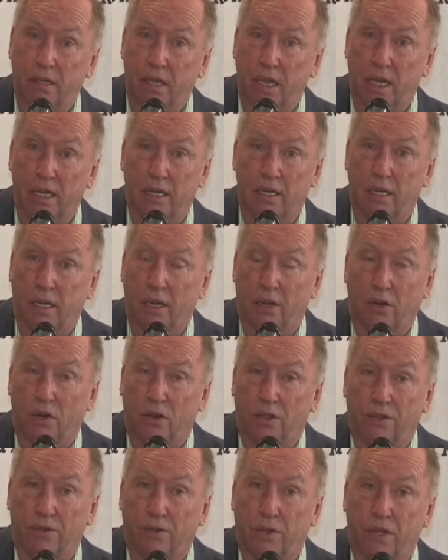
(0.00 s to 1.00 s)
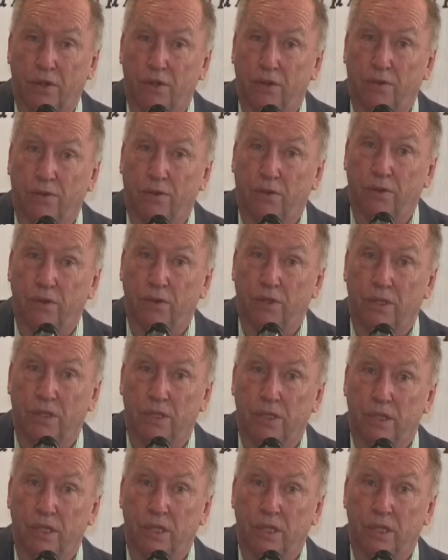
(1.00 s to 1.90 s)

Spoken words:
and a lot of those foods